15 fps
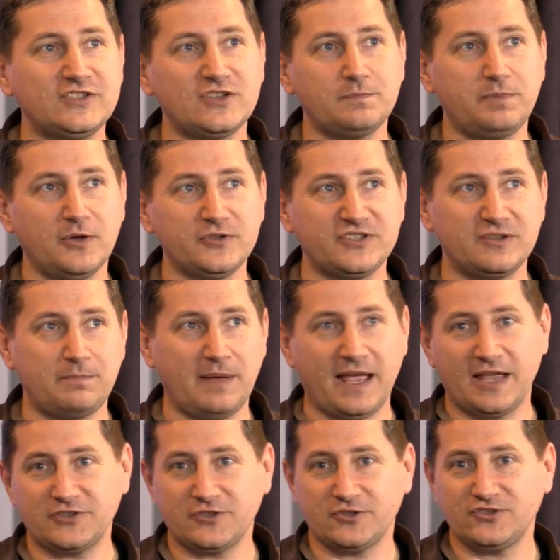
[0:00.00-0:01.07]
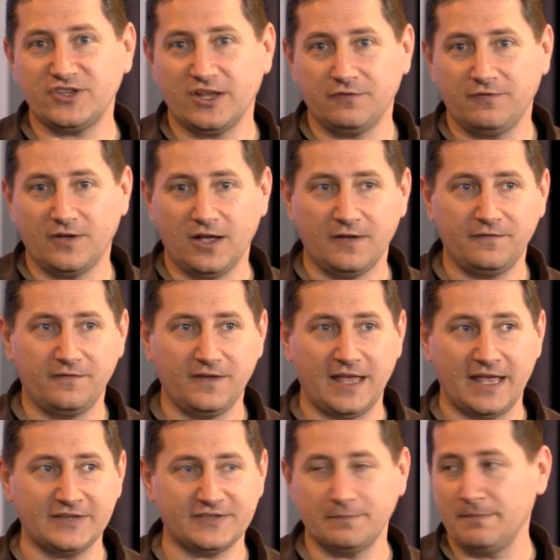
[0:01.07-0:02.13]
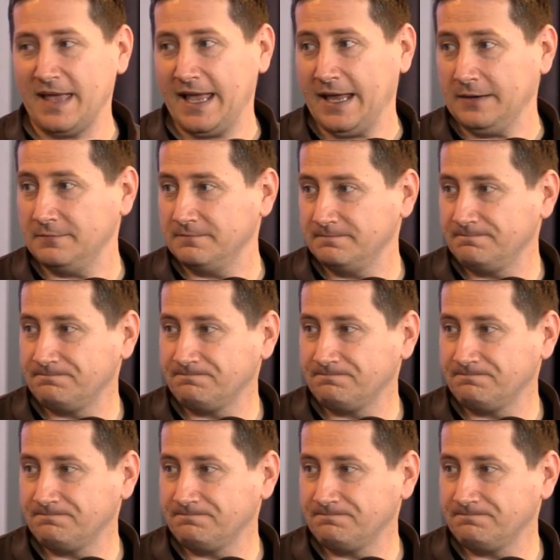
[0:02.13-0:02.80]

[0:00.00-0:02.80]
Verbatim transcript: is supposed to pass herself off as a man.